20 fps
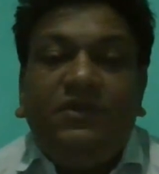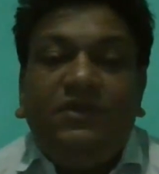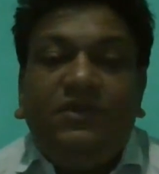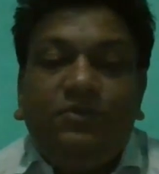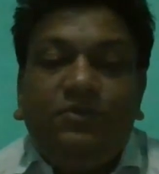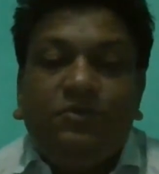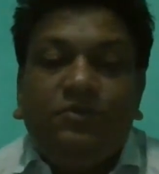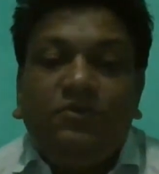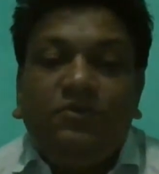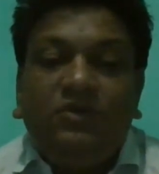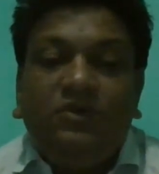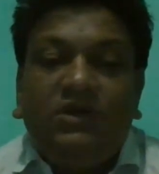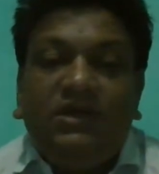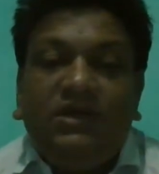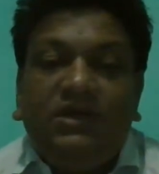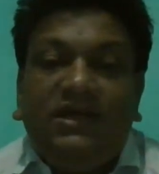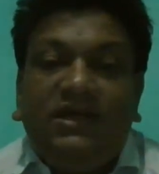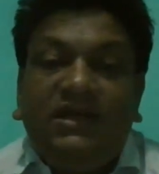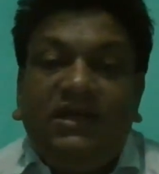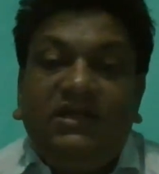you
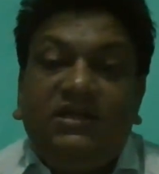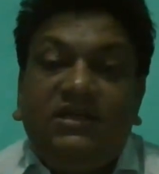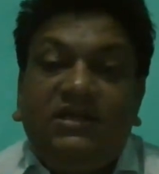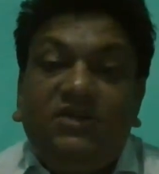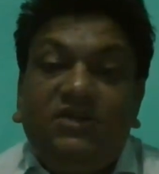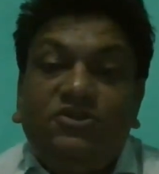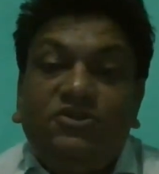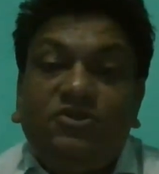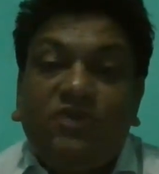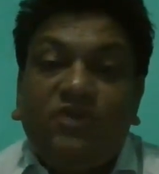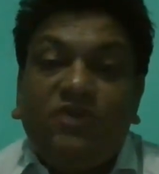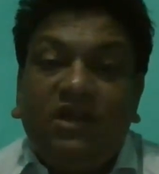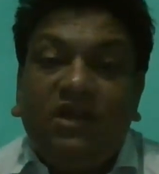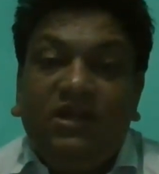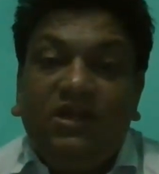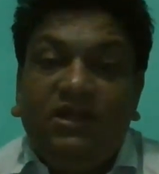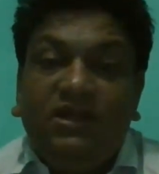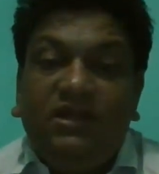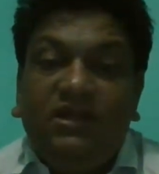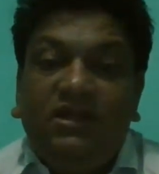
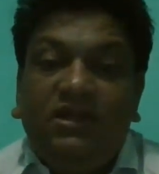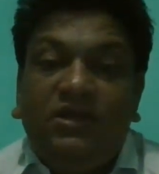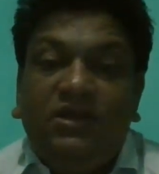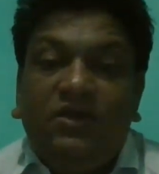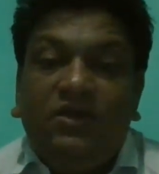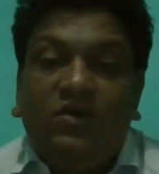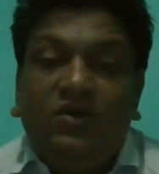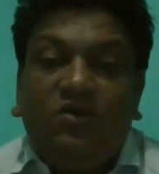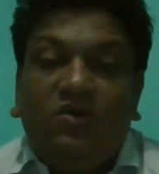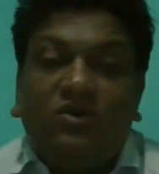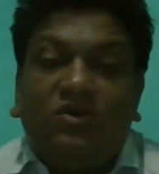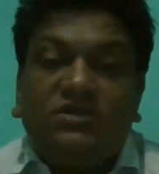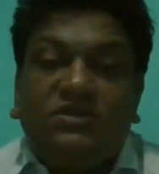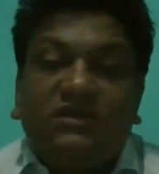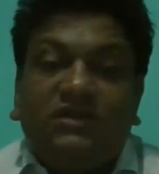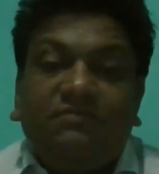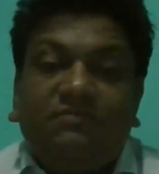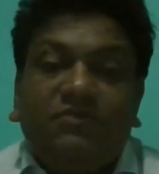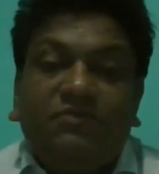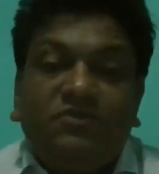intentionally or
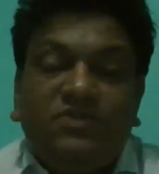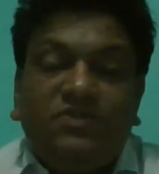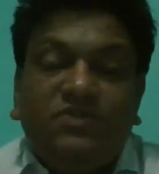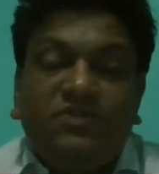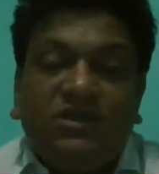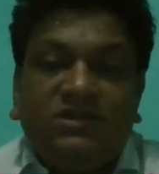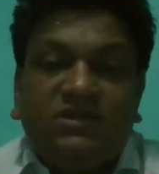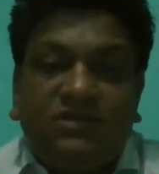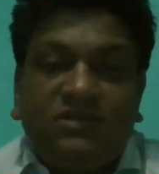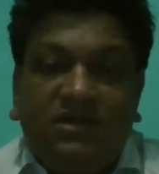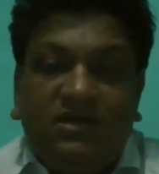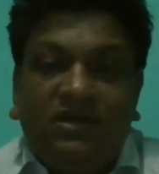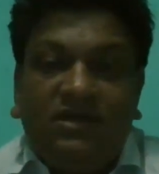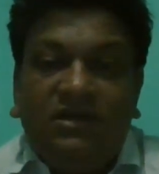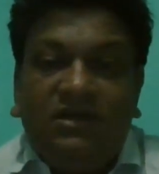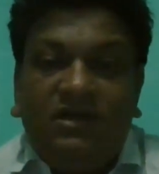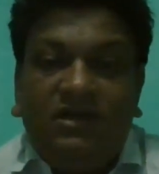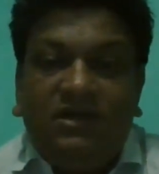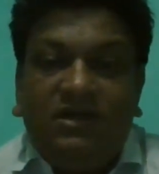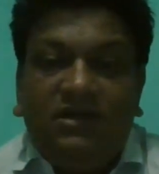subconsciously
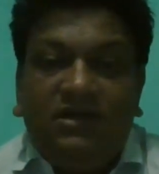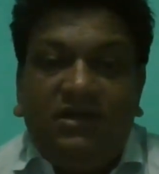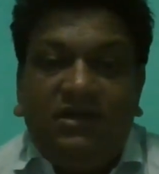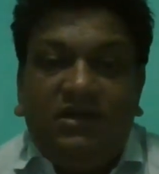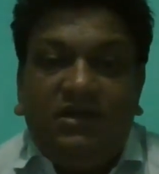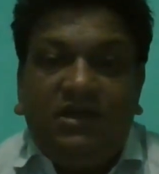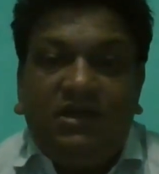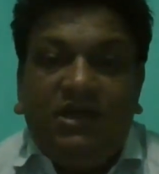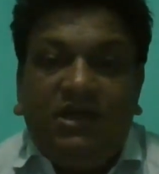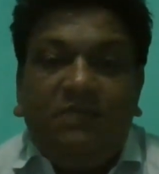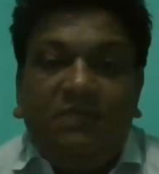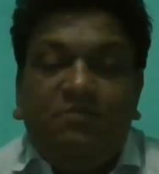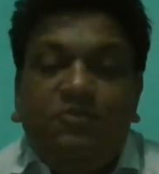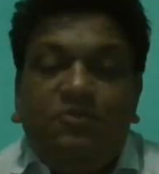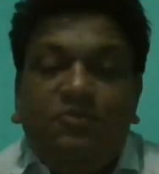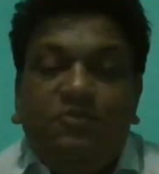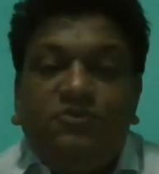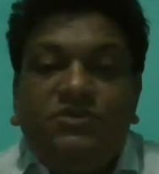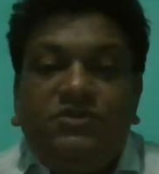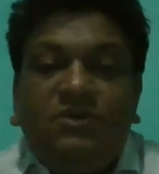
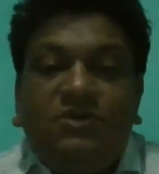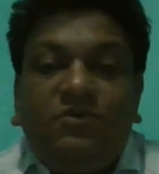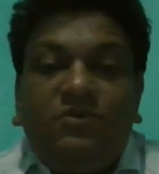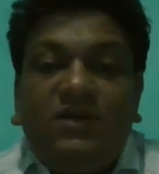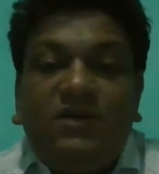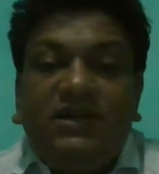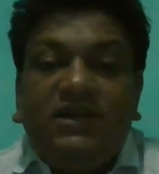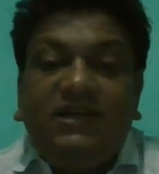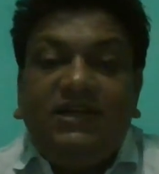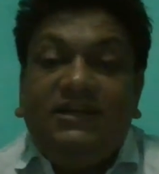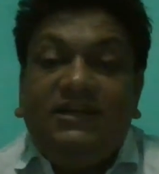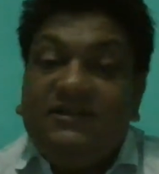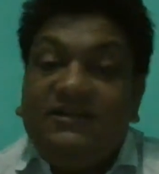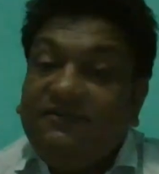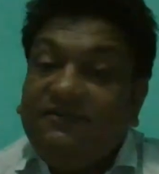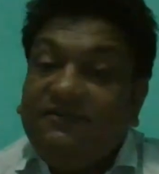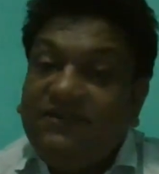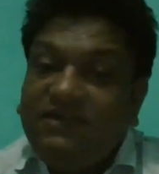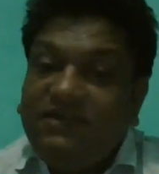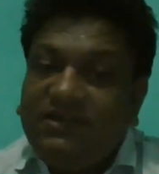impose the word
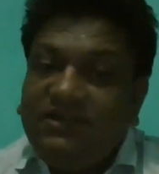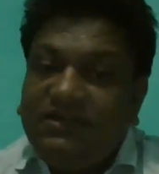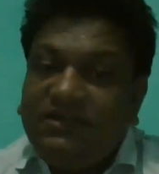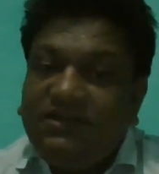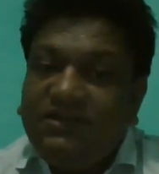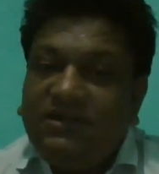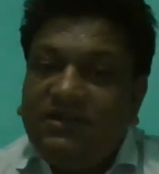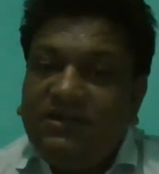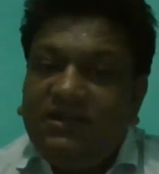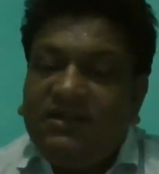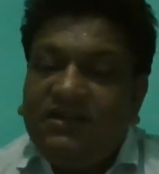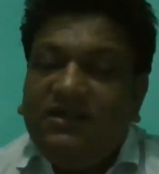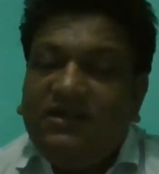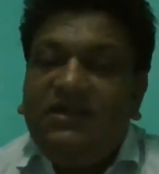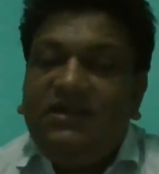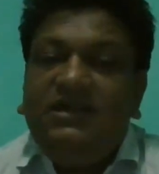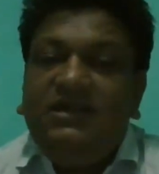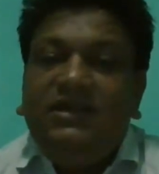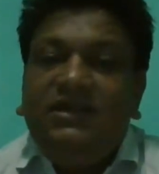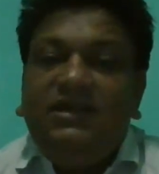intermediate,
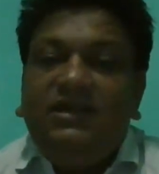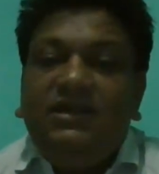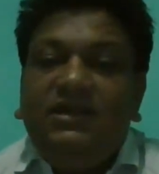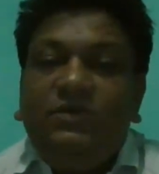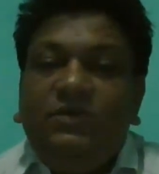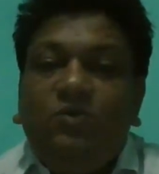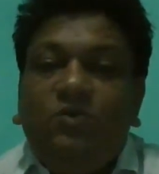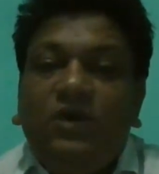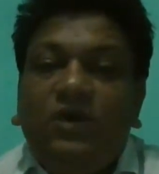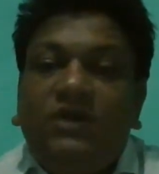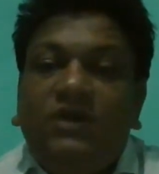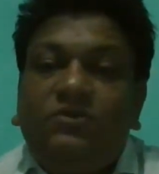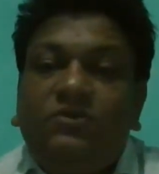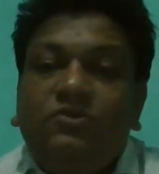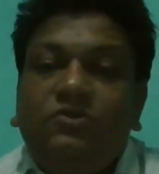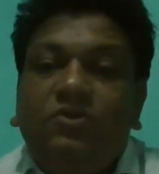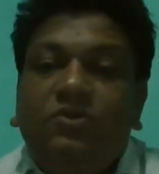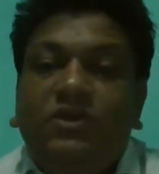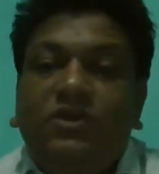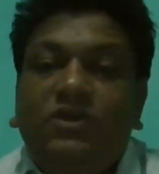then you are to
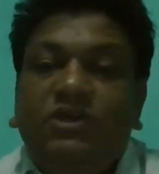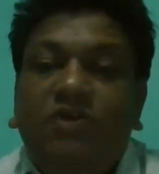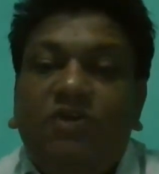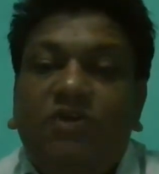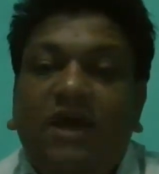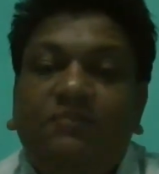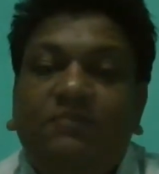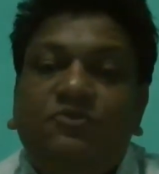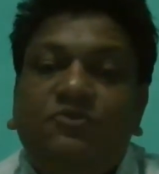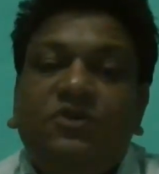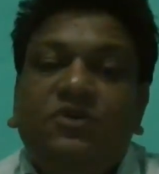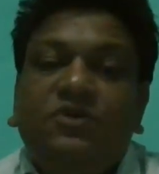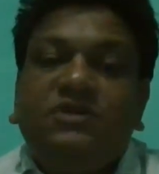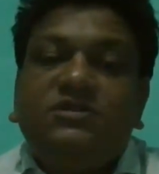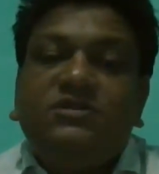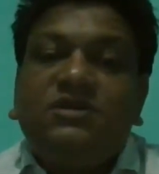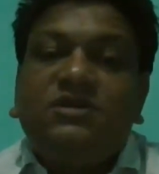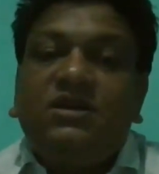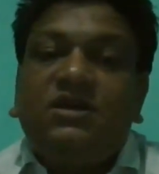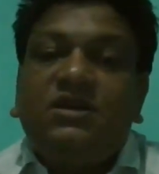or you have to
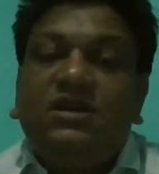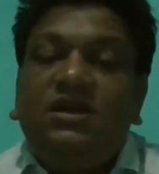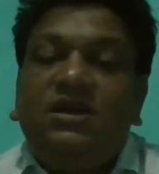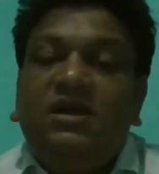answer